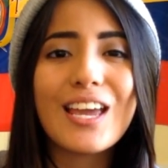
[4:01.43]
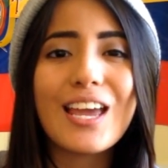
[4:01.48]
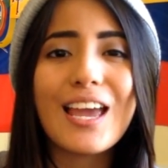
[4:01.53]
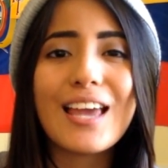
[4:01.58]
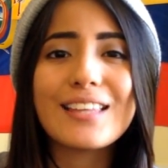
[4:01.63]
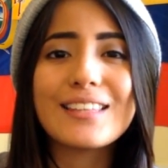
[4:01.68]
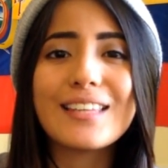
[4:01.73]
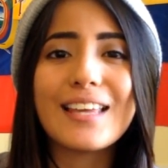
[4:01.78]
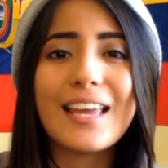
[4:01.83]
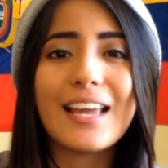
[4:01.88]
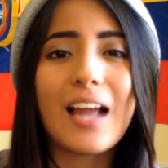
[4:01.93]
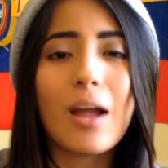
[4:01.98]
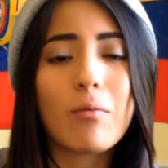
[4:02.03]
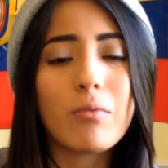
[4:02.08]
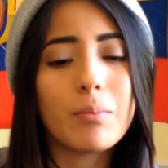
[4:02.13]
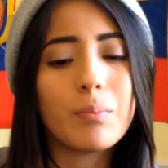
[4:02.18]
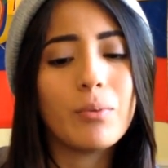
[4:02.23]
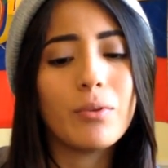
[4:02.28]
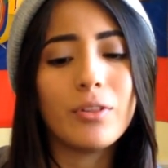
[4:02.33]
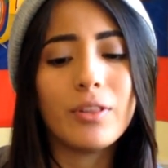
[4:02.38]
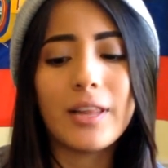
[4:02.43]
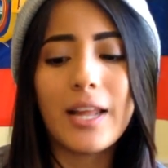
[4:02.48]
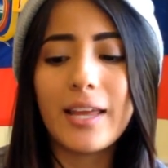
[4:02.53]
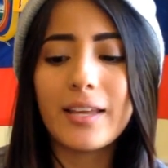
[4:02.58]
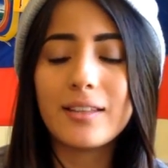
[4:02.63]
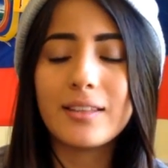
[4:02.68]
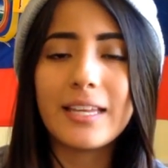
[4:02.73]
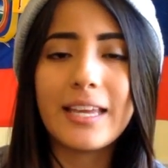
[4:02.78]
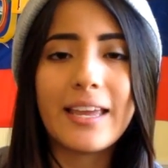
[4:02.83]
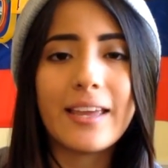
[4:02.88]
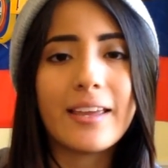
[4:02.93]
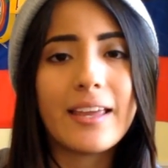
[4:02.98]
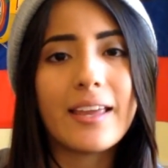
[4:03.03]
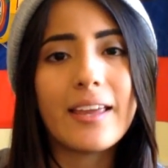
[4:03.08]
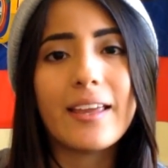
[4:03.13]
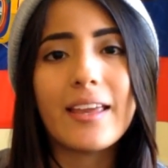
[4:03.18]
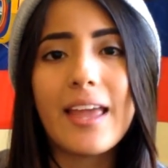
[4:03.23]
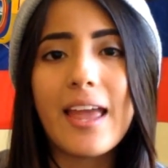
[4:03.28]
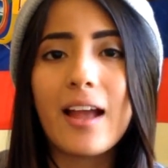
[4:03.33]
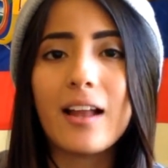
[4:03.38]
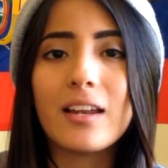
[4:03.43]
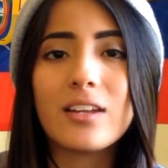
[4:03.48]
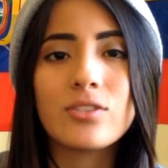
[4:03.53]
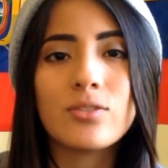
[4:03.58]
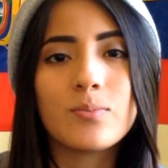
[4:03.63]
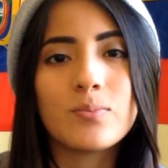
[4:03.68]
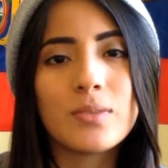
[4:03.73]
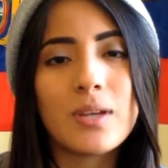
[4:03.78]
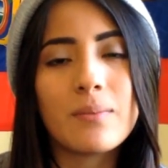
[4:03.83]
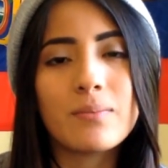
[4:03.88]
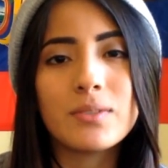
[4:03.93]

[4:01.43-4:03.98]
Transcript: and then I will put like the English English